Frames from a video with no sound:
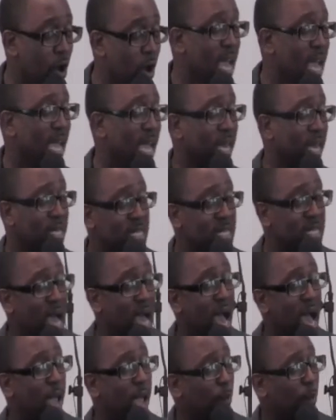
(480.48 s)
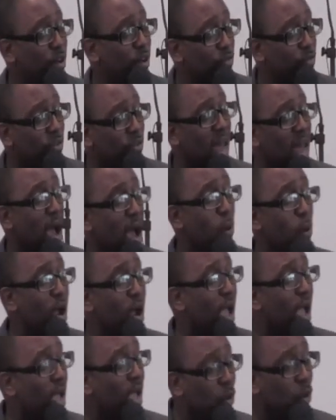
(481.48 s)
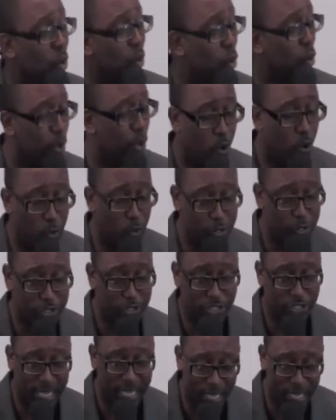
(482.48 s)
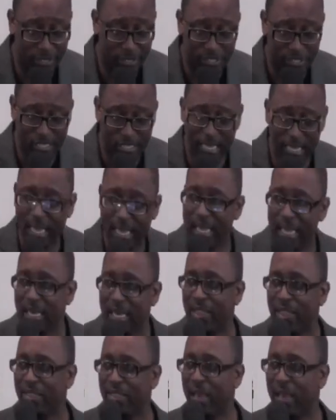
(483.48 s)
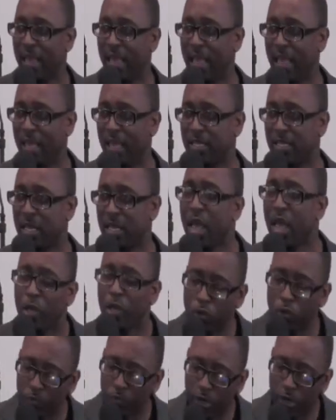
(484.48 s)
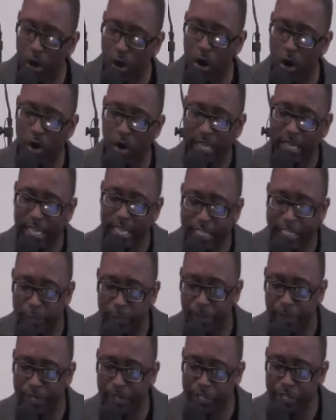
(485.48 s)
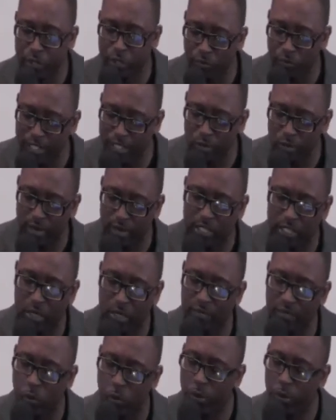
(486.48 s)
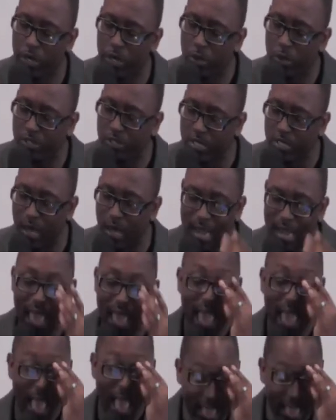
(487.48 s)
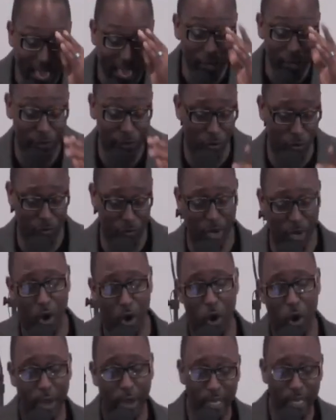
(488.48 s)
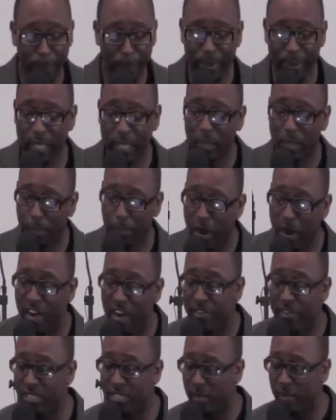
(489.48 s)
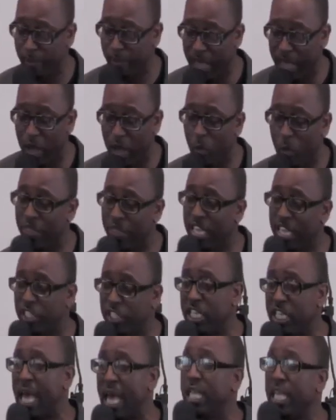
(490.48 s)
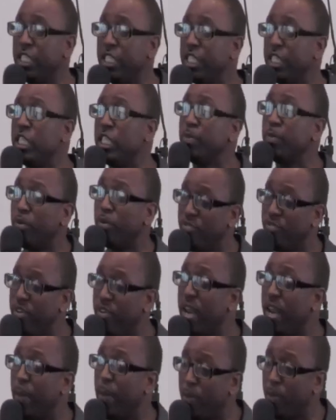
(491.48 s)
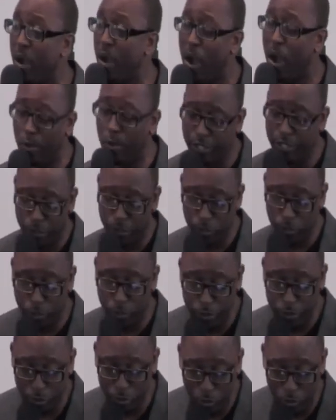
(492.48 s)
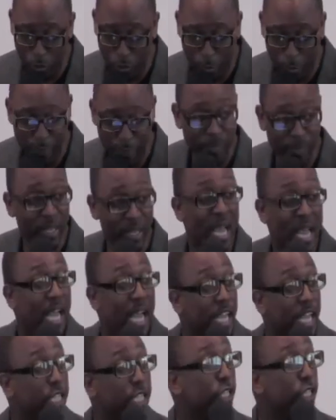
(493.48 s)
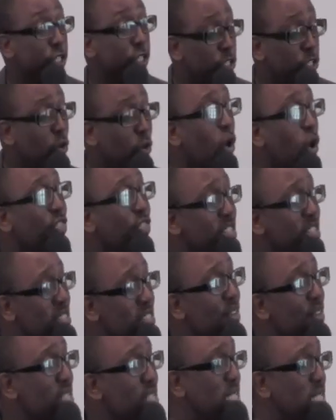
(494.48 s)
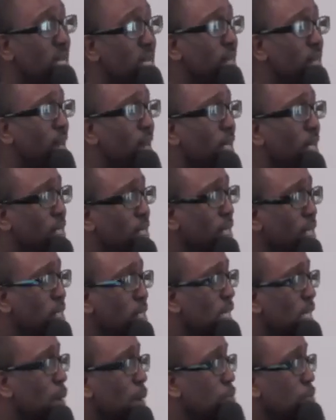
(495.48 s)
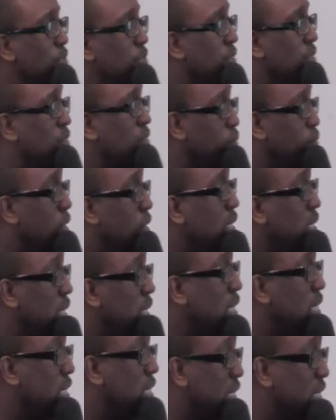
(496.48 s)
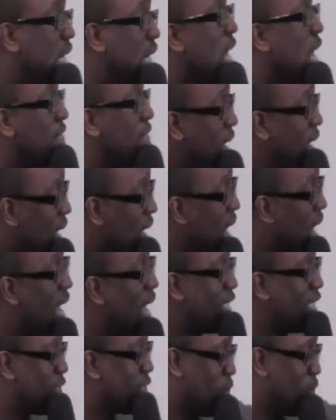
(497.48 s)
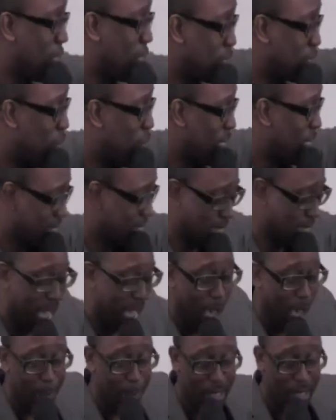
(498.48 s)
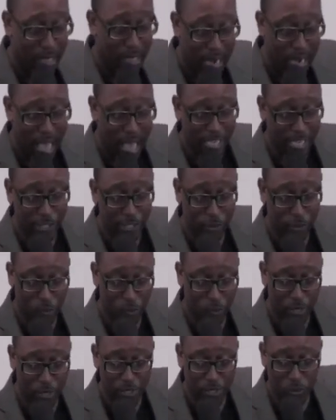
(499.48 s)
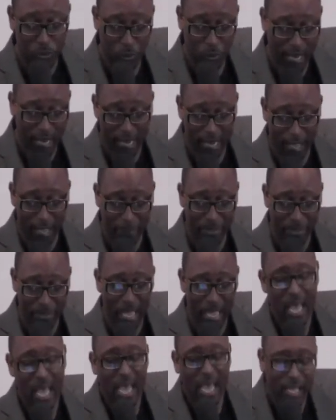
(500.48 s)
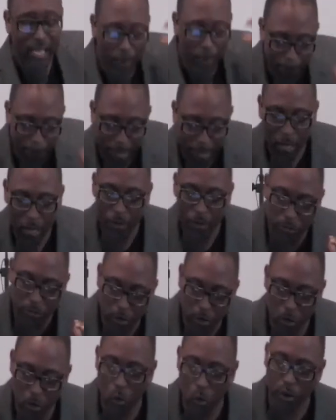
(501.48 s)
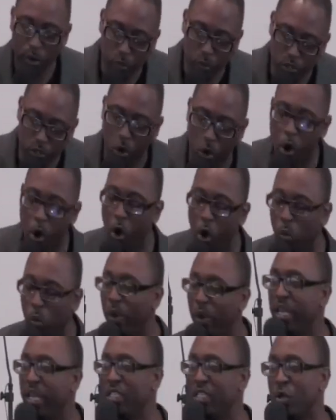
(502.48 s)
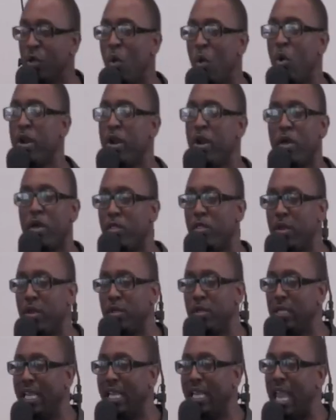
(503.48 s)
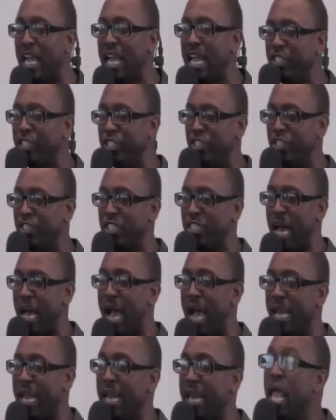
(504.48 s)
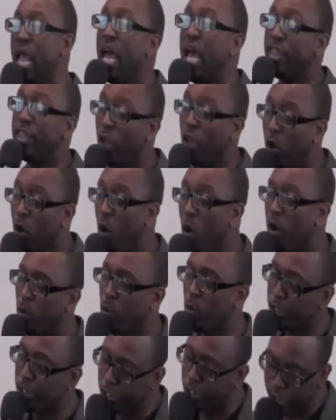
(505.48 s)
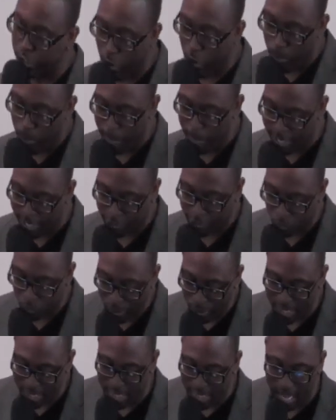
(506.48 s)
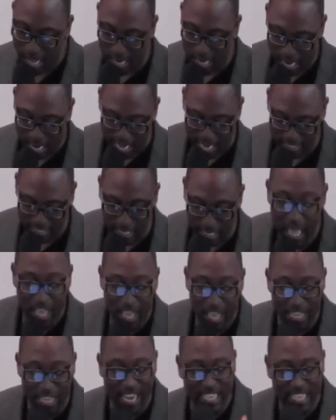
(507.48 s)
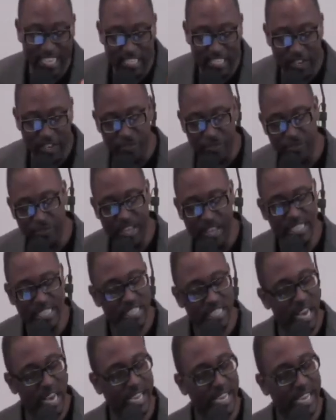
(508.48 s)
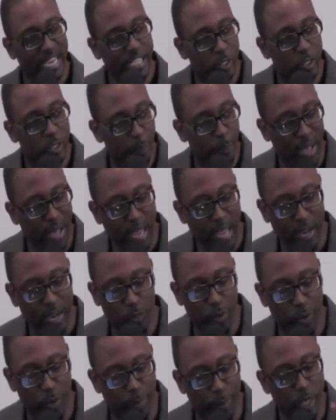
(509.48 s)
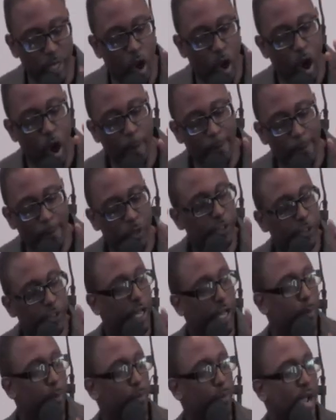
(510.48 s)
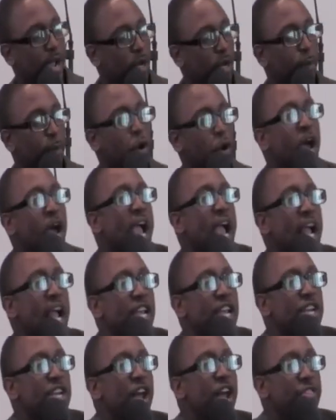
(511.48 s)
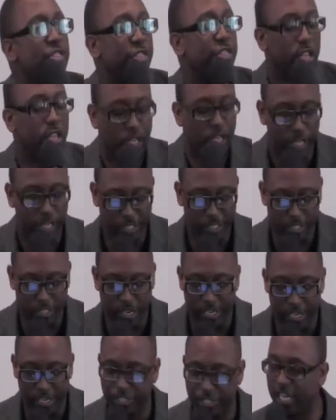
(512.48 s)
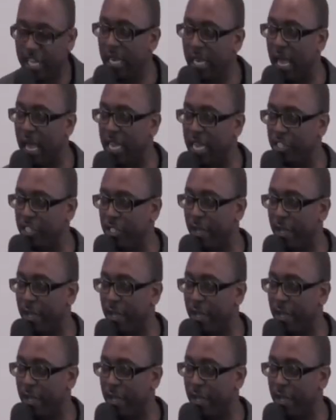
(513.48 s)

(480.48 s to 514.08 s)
in a time when flour and oil were scarce in the land. You recall he experienced the resurrection of a widow's son, and you'll recall he beat the prophets of Baal when they challenged his prophetic prowess to a duel. In short, the 17th and 18th chapters of the book teach us that Elijah was on top, Elijah was winning. It appeared the Lord was always on the, the Elijah's side, and the Lord was so much with Elijah that his defense against pain would be almost impregnable, and nothing could touch Elijah.